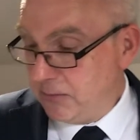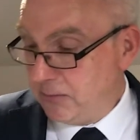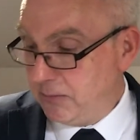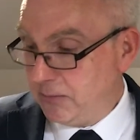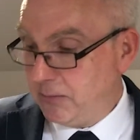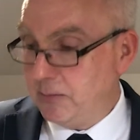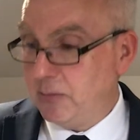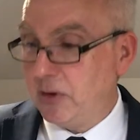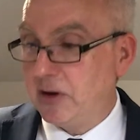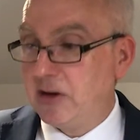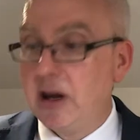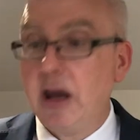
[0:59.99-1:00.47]

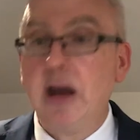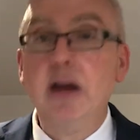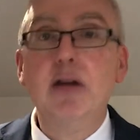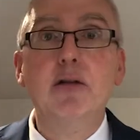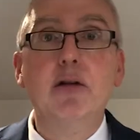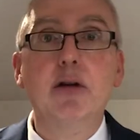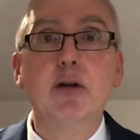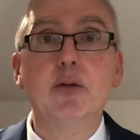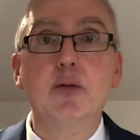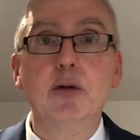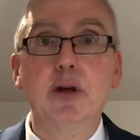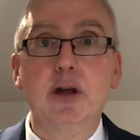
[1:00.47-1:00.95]

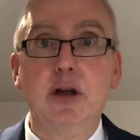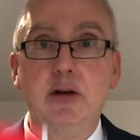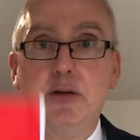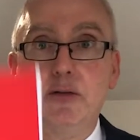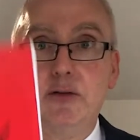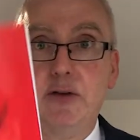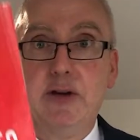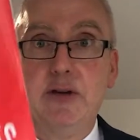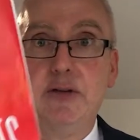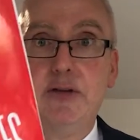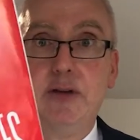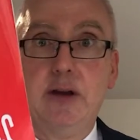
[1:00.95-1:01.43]
material we use
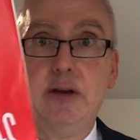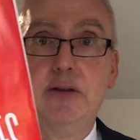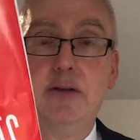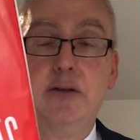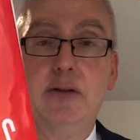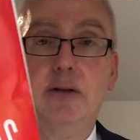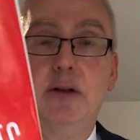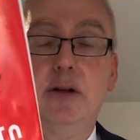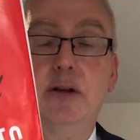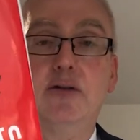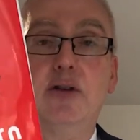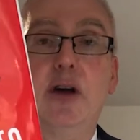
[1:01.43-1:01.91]
is
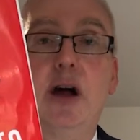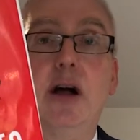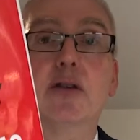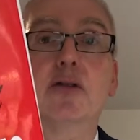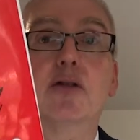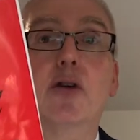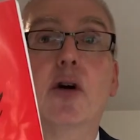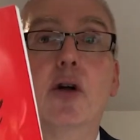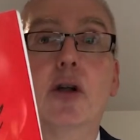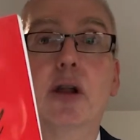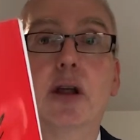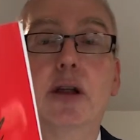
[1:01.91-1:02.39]
the Charles
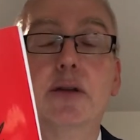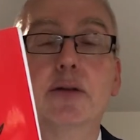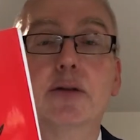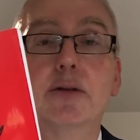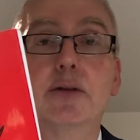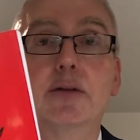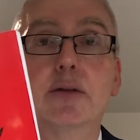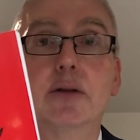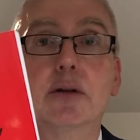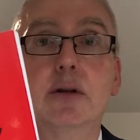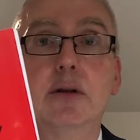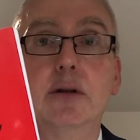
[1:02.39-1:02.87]

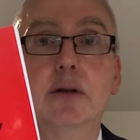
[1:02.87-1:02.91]
Collins